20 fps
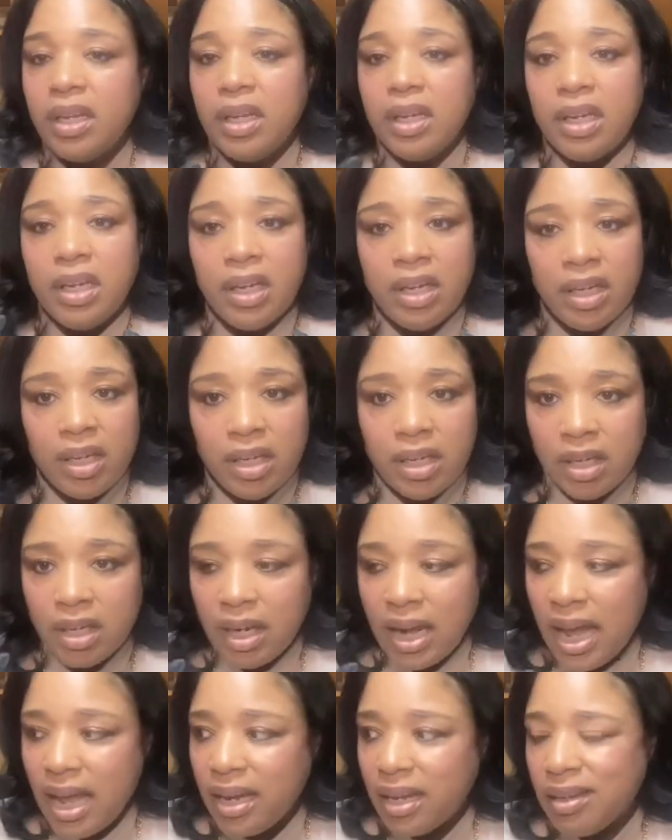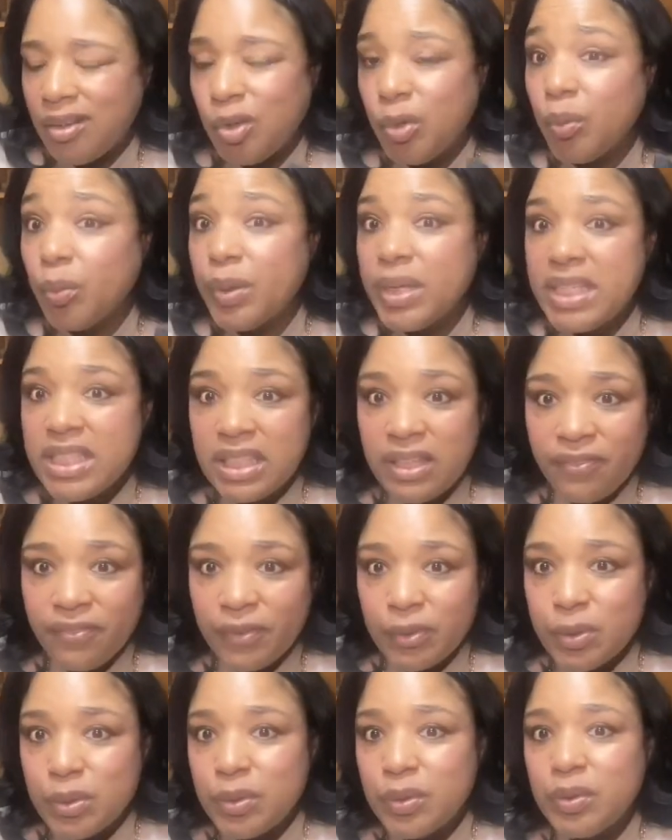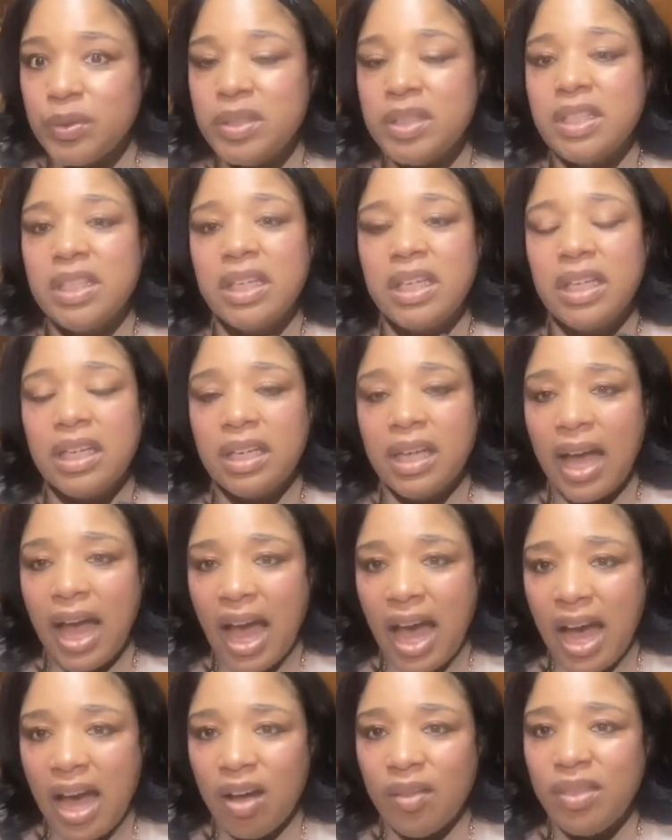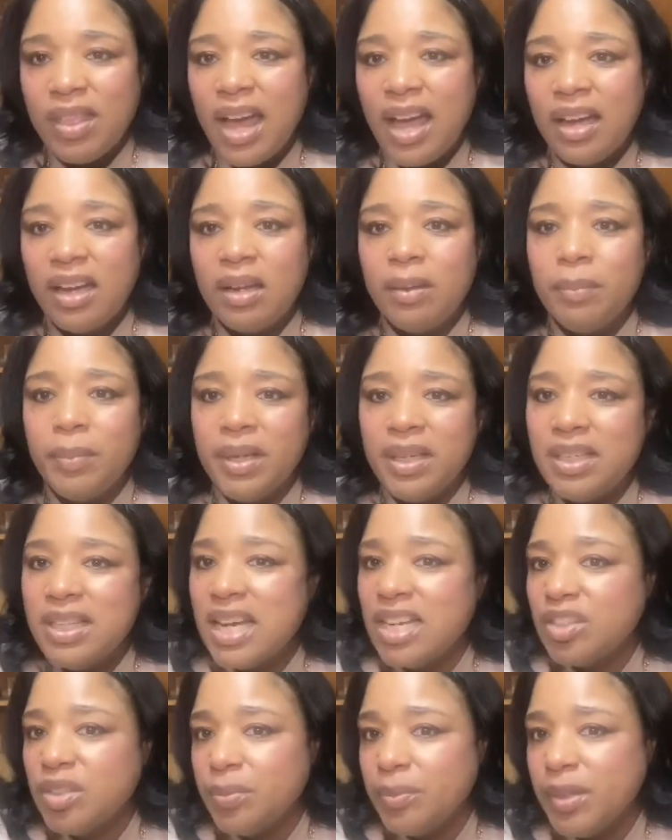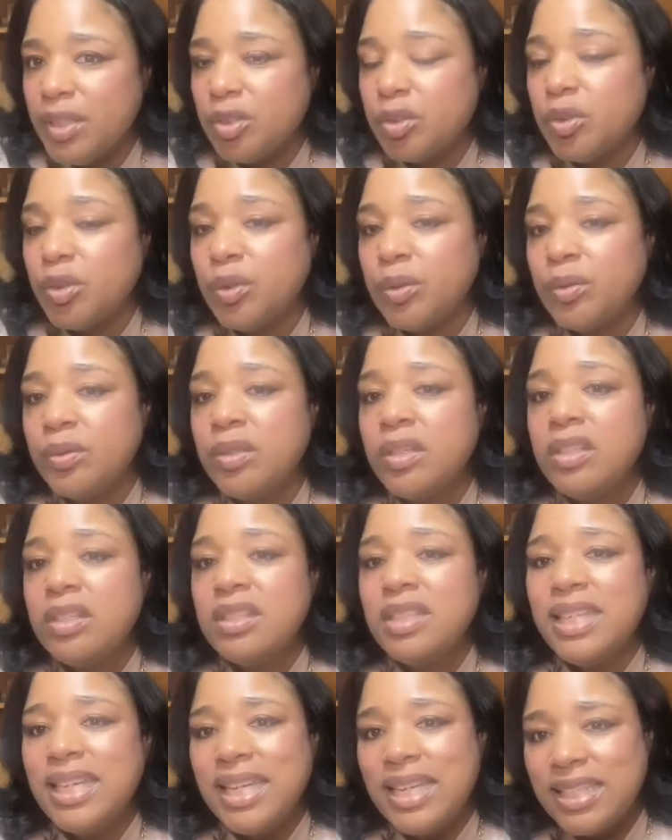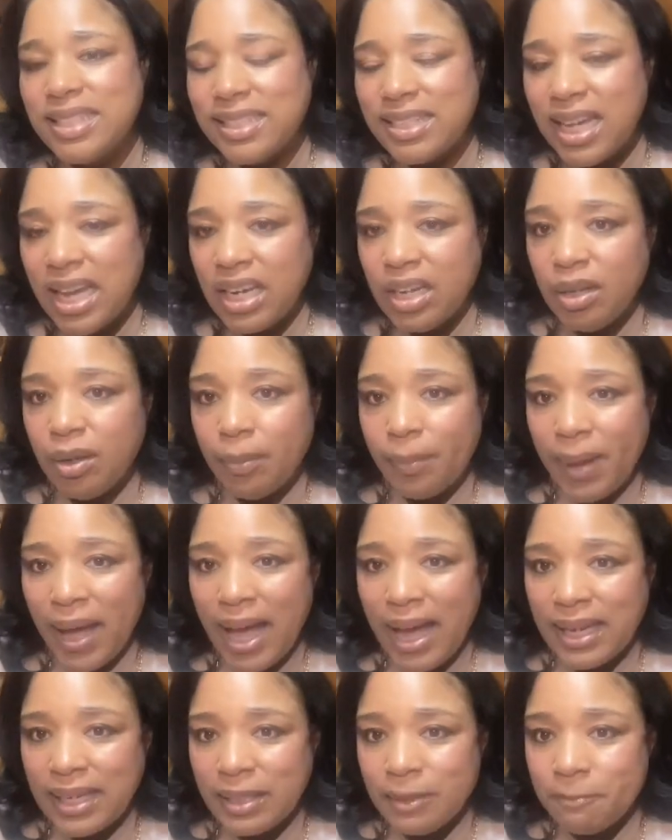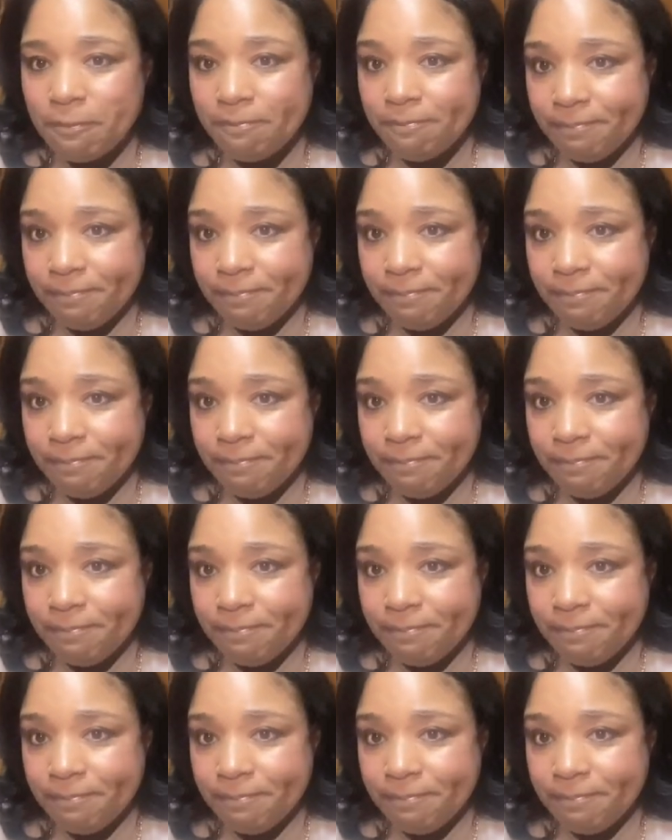and a lot of greasy foods, how that can be detrimental to the inside of your body.